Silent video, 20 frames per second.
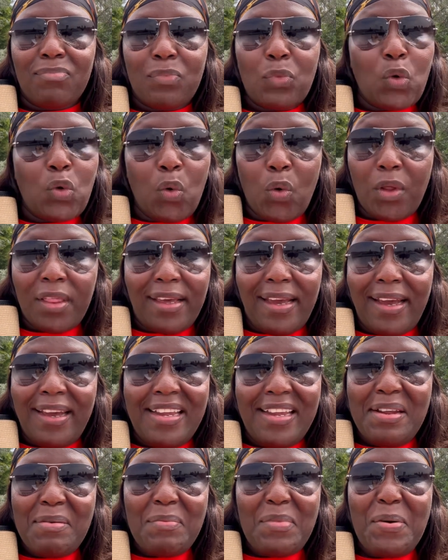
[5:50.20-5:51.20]
go there
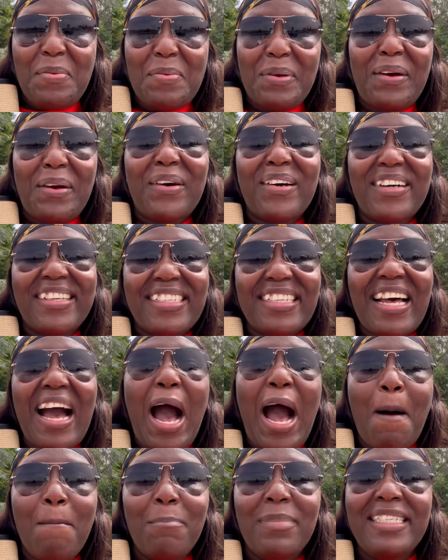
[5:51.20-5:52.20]
anymore because
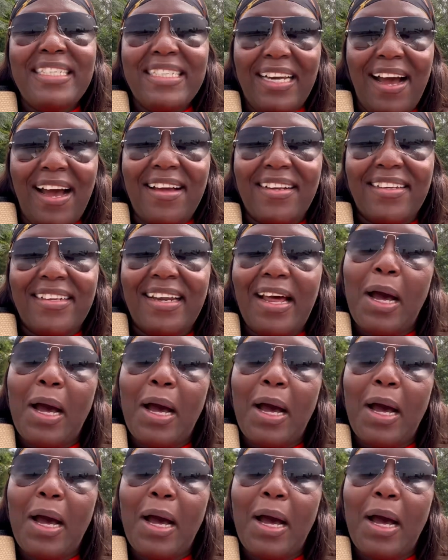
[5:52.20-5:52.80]
I'm done,